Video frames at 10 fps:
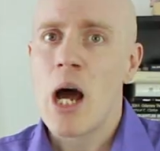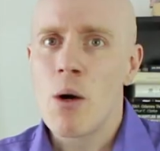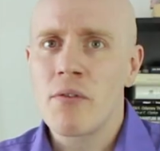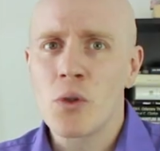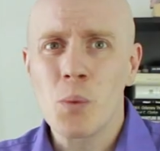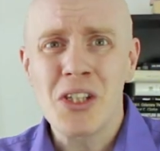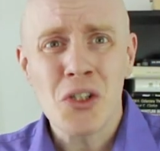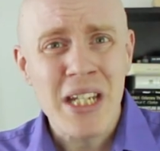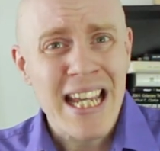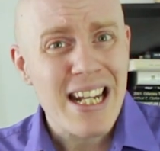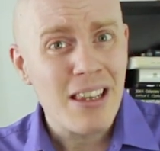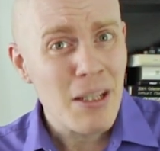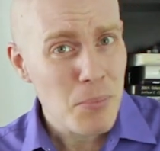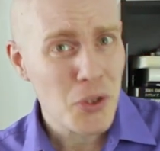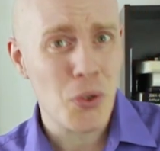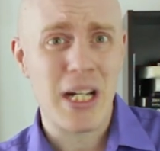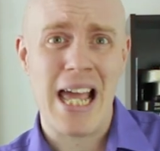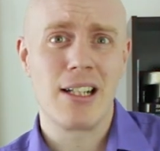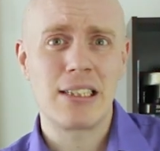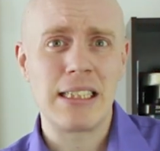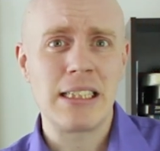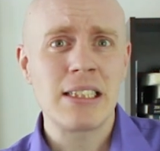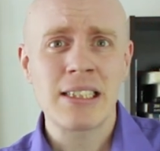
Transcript: However, when looking at elliptical galaxies,